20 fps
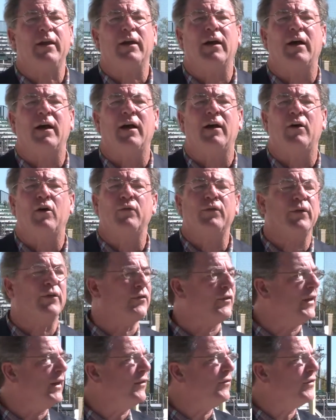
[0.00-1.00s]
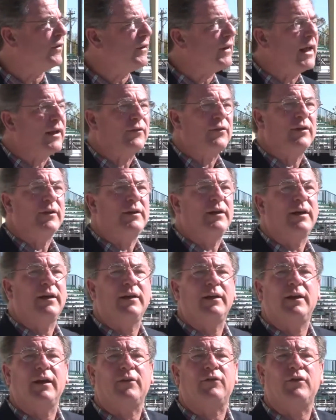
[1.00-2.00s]
oversees the
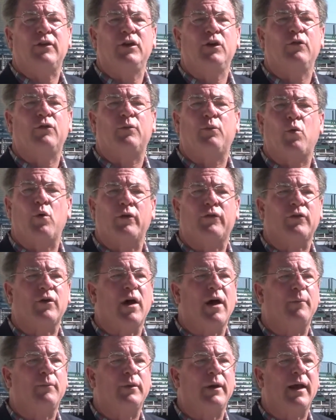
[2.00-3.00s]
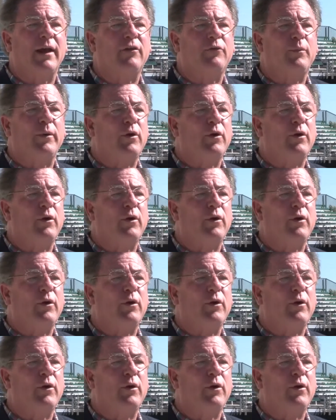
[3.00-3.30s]
Lexington Dixie U Sports Complex,